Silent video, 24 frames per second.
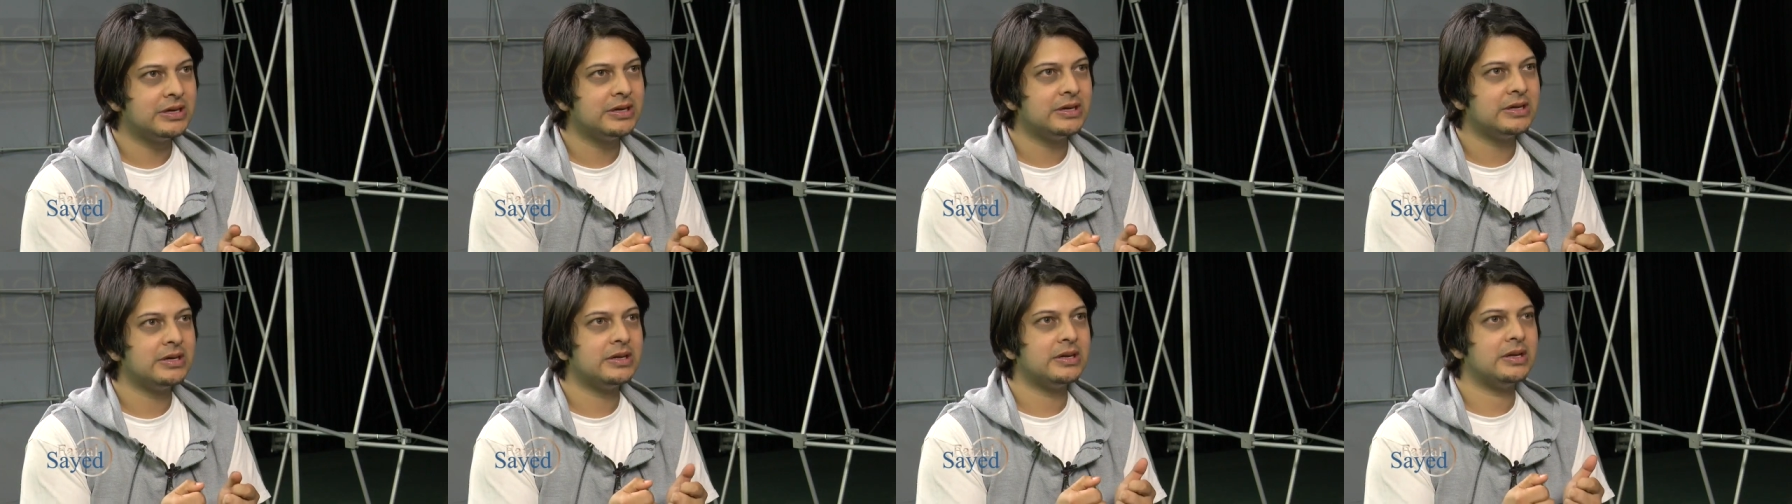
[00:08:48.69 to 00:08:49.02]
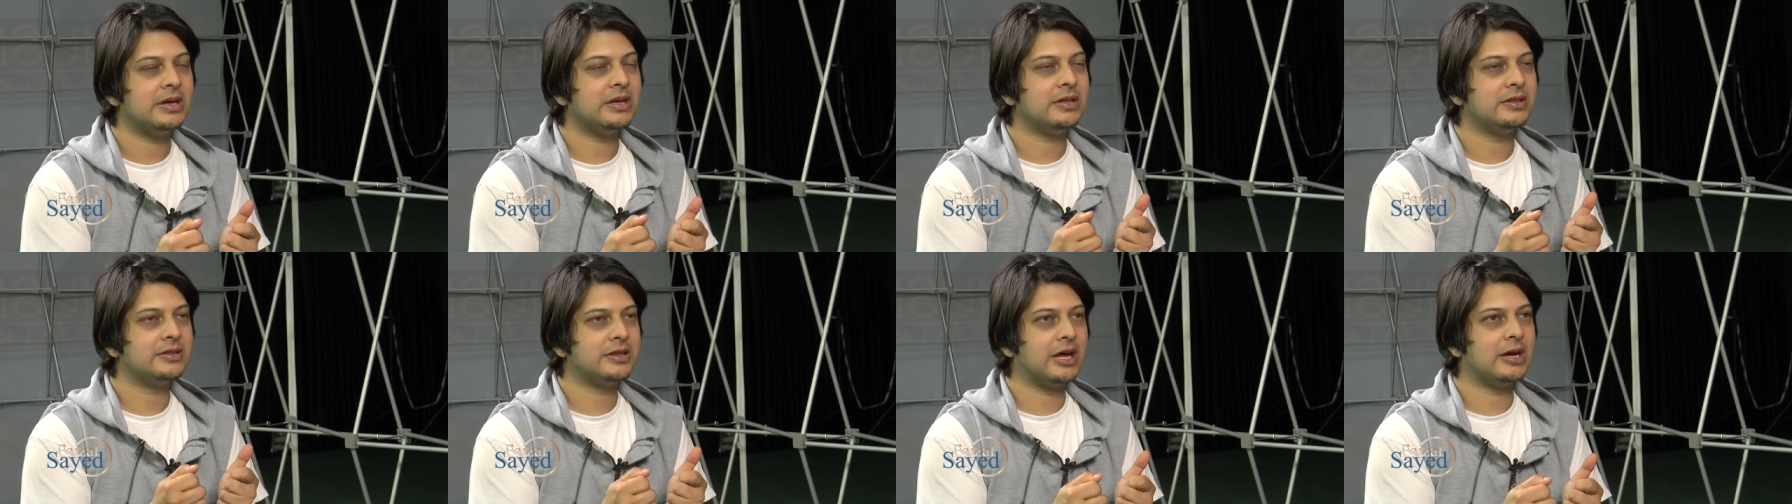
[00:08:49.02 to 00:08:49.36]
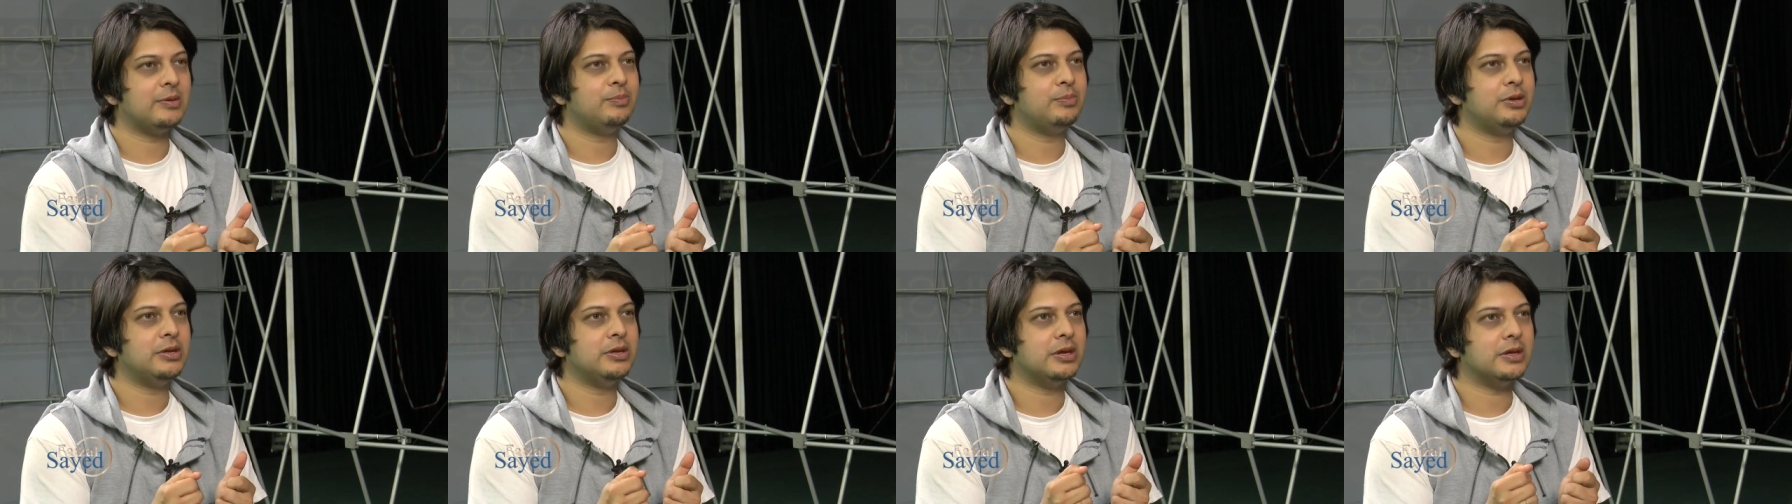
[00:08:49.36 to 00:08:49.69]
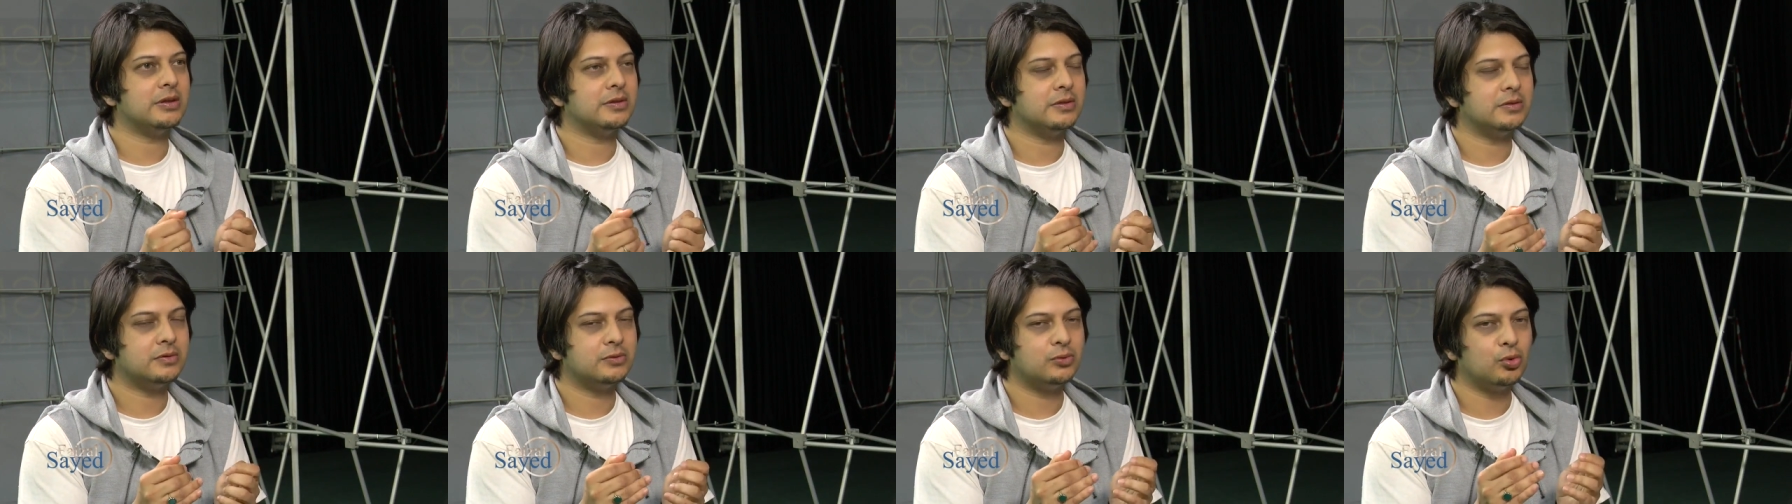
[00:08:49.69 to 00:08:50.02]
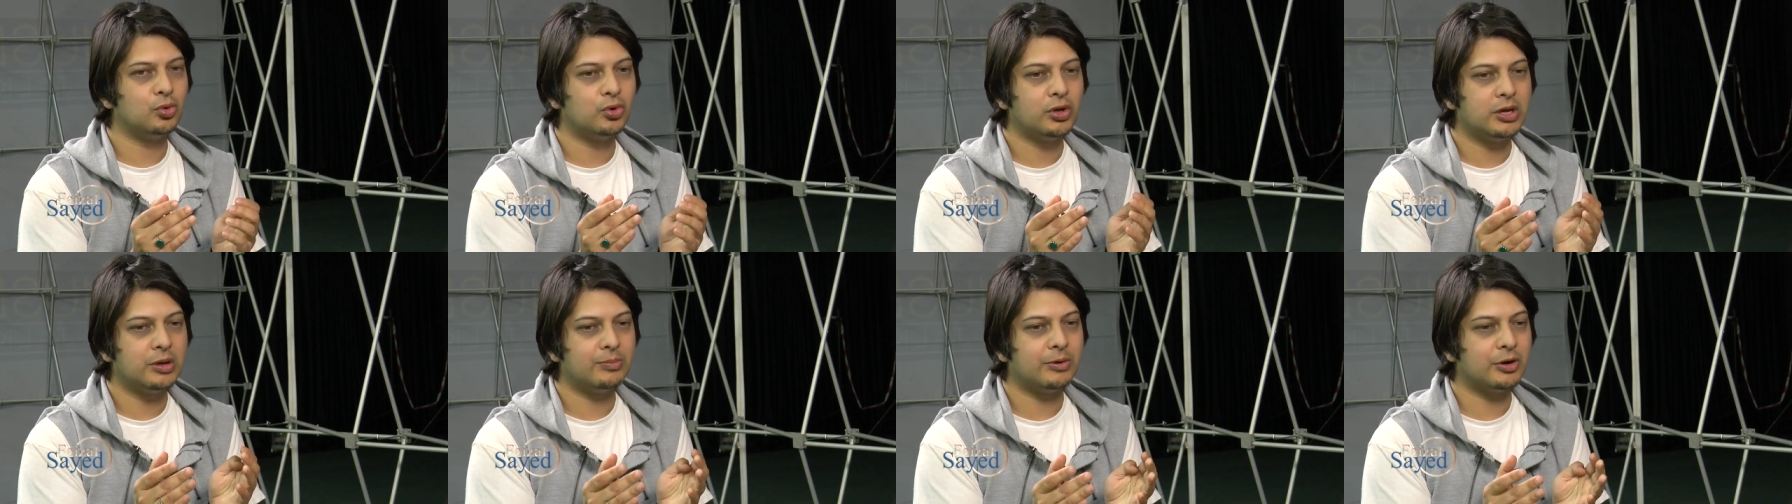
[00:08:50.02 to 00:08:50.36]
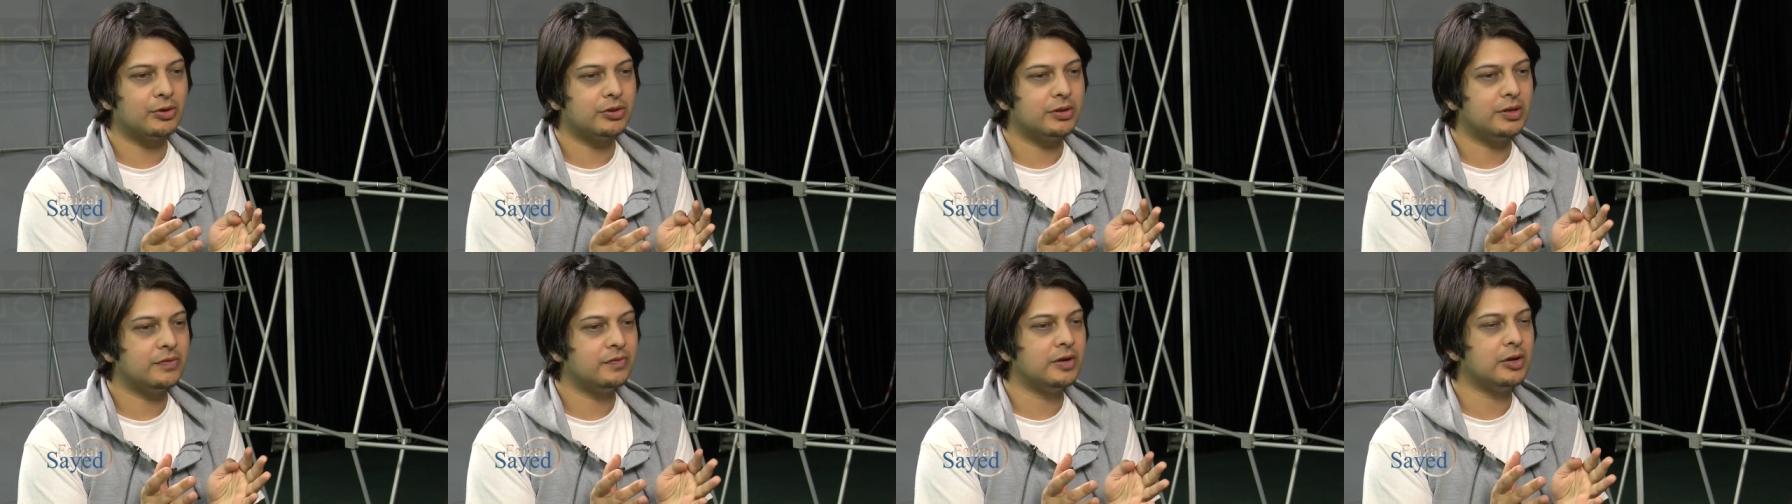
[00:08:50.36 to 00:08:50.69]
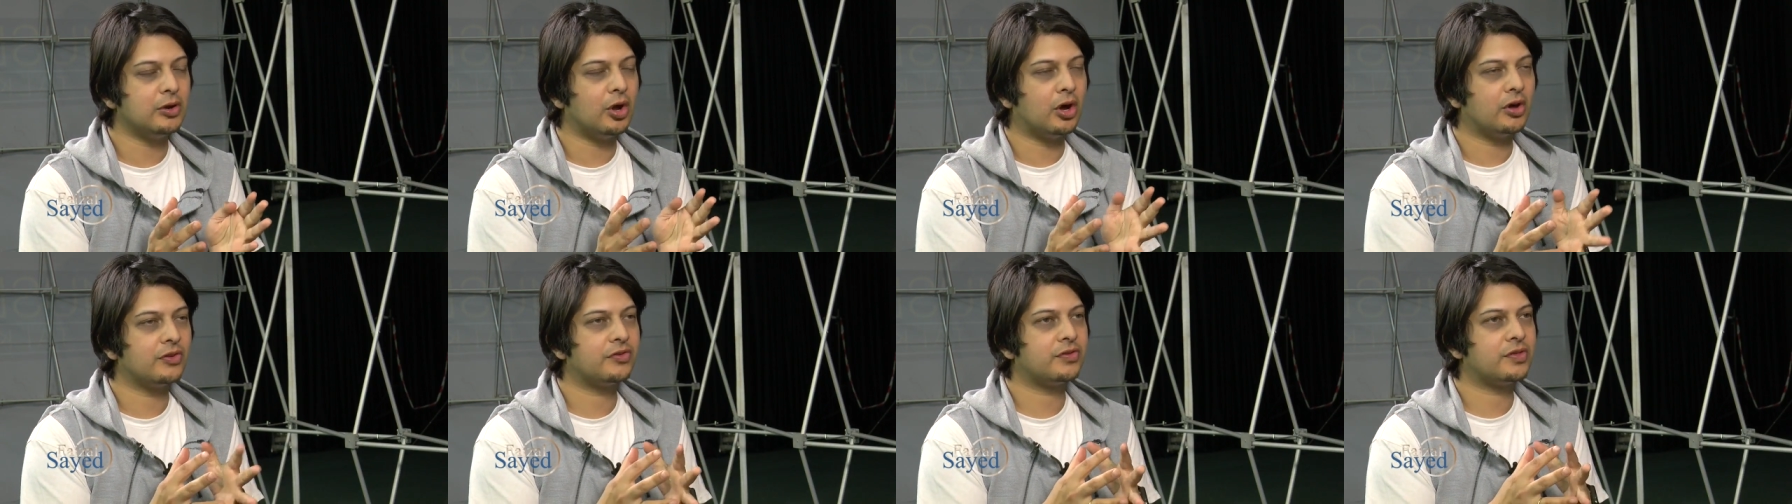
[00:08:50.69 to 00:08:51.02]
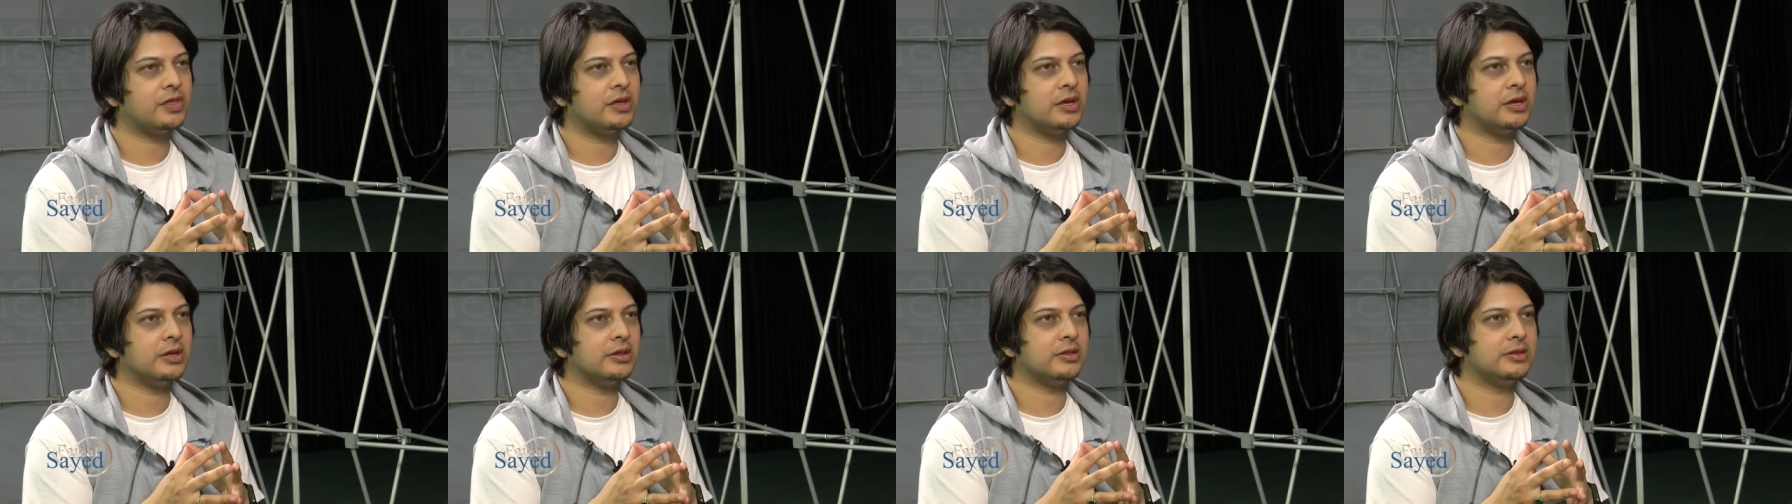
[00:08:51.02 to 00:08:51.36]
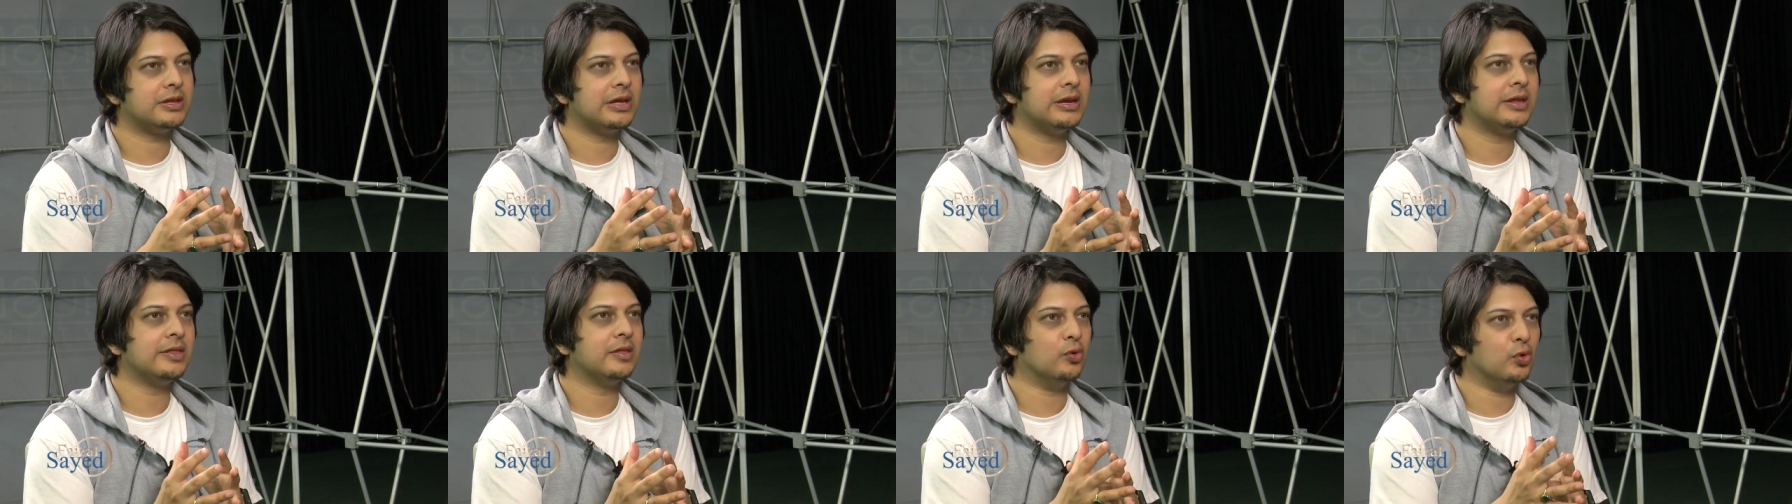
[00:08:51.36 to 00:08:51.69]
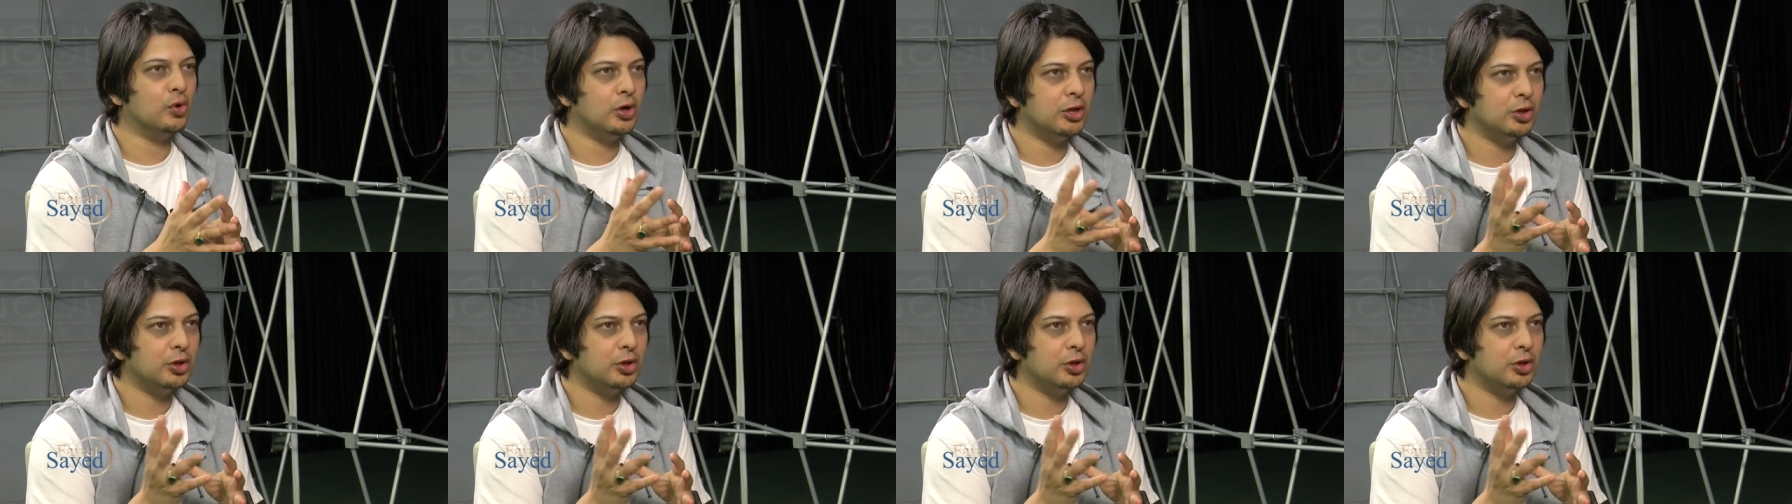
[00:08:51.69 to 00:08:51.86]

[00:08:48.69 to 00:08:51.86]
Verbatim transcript: yeah, and typing and talking about every last thing and telling